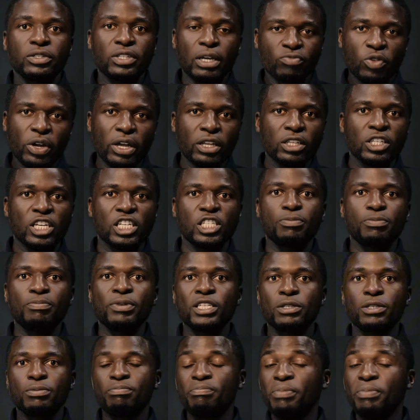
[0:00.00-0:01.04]
You can just be
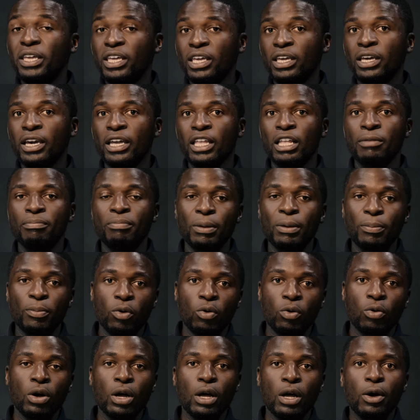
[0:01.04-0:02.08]
speaking and
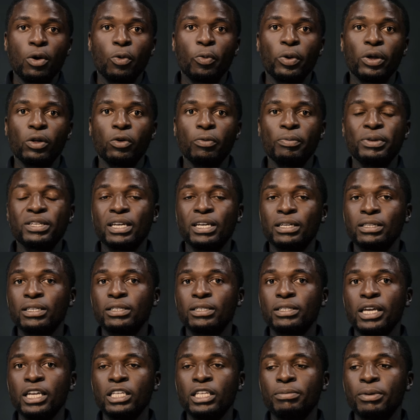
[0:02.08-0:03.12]
people will
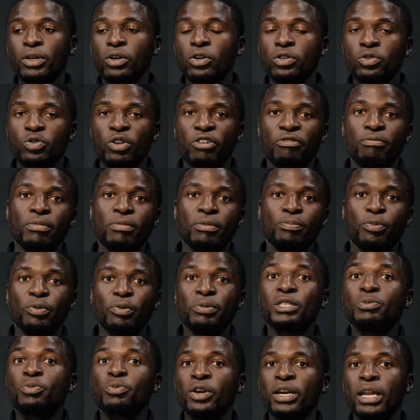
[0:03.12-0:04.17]
misunderstand because you have
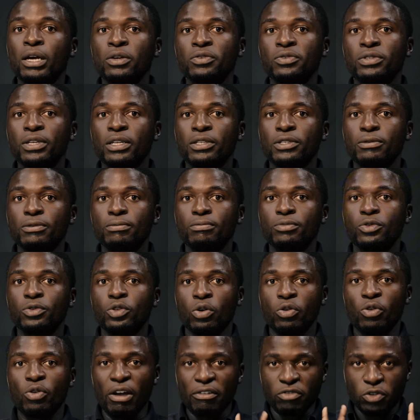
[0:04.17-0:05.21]
mispronounced it.
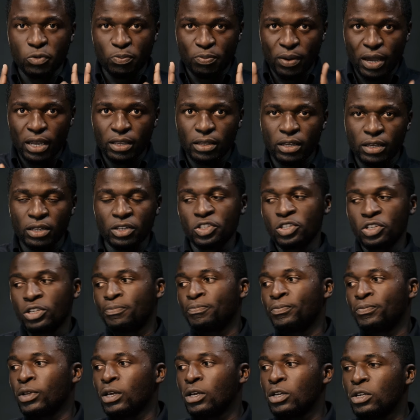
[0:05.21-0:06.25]
So you have to pay
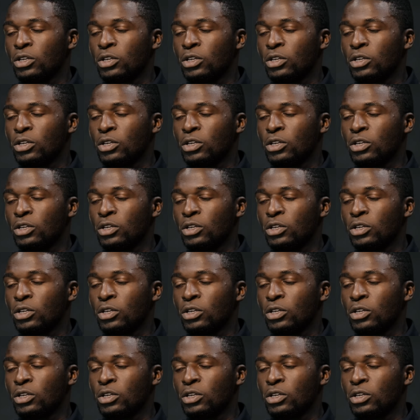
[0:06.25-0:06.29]
attention.